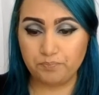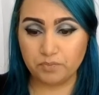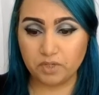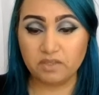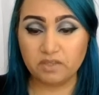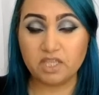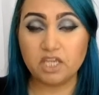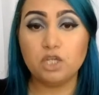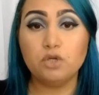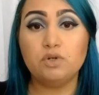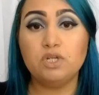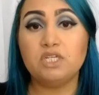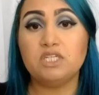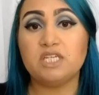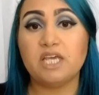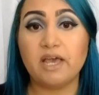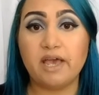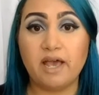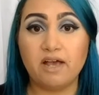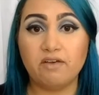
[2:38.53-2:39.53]
that you need to
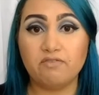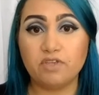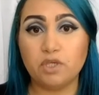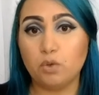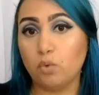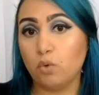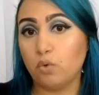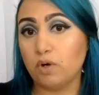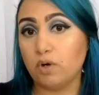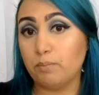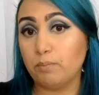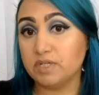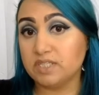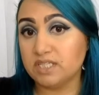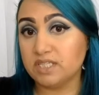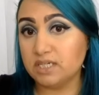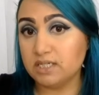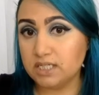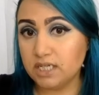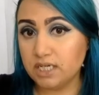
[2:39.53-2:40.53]
have equal
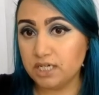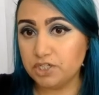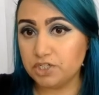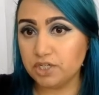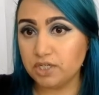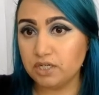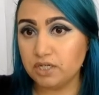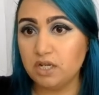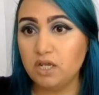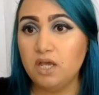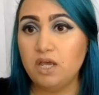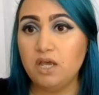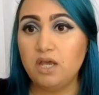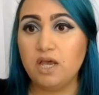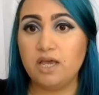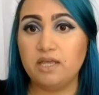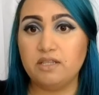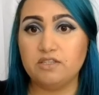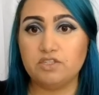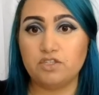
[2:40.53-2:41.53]
representation,
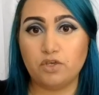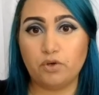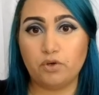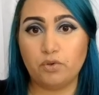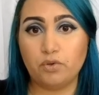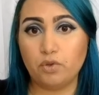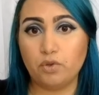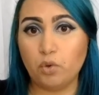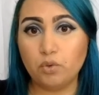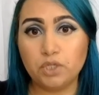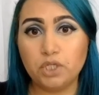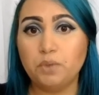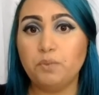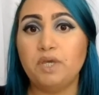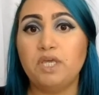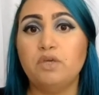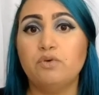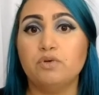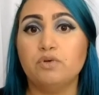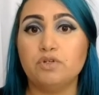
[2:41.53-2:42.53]
and so the only way
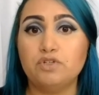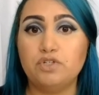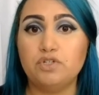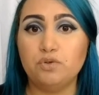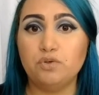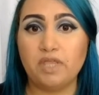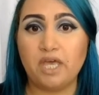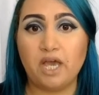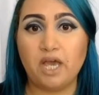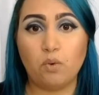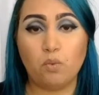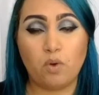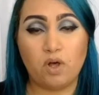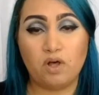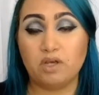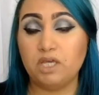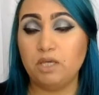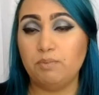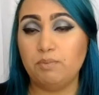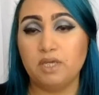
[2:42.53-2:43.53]
you can do that while
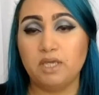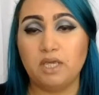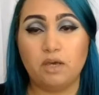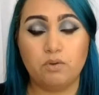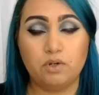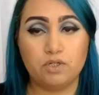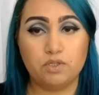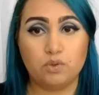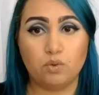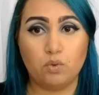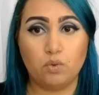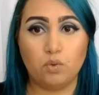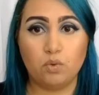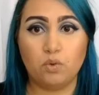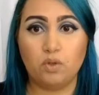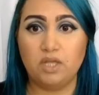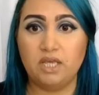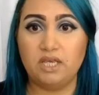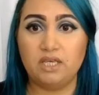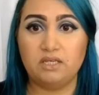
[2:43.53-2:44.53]
keeping counties
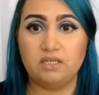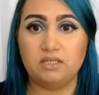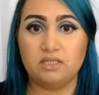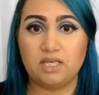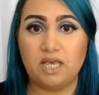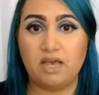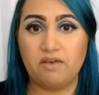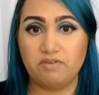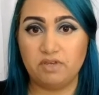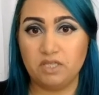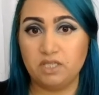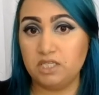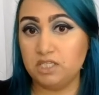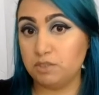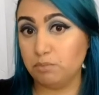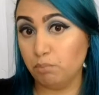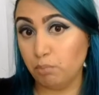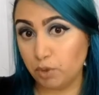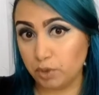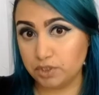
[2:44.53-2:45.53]
whole is having these
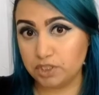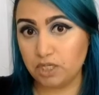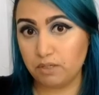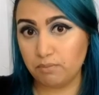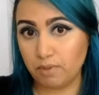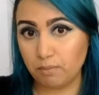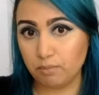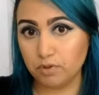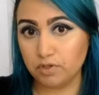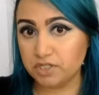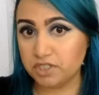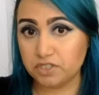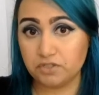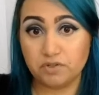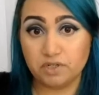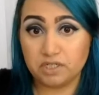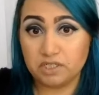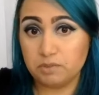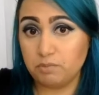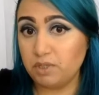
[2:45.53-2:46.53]
multi-member
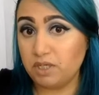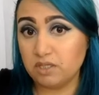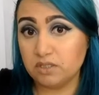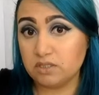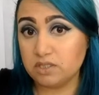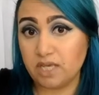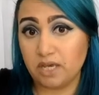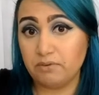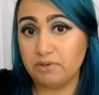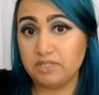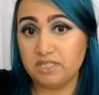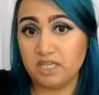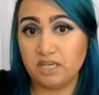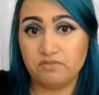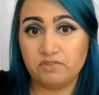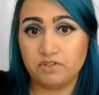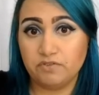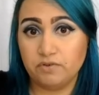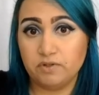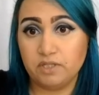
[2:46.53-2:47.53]
districts, because counties have
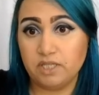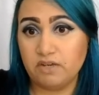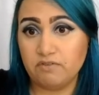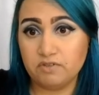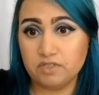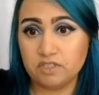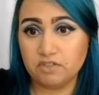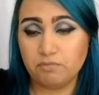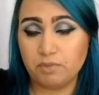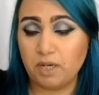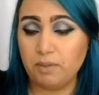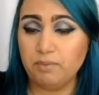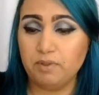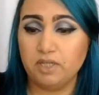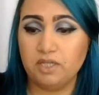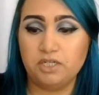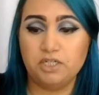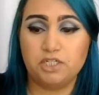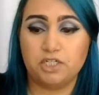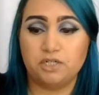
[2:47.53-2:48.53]
different levels of
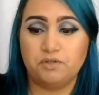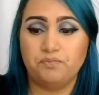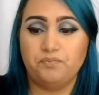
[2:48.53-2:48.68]
population.